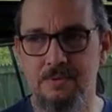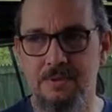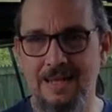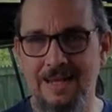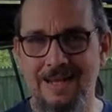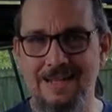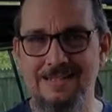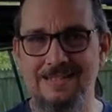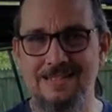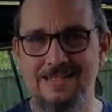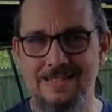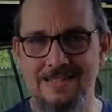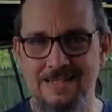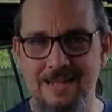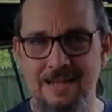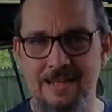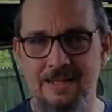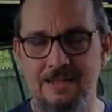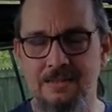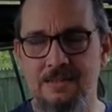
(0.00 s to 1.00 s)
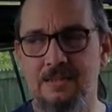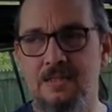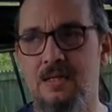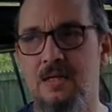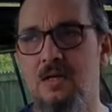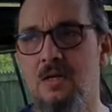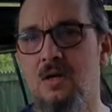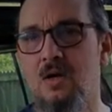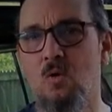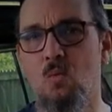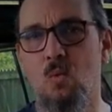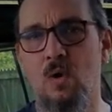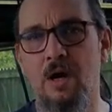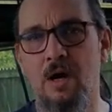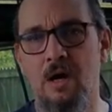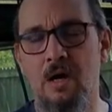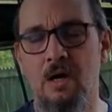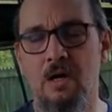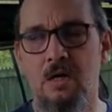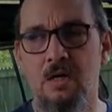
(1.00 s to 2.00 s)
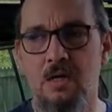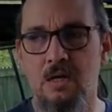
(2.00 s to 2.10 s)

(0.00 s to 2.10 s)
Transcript: as it stands where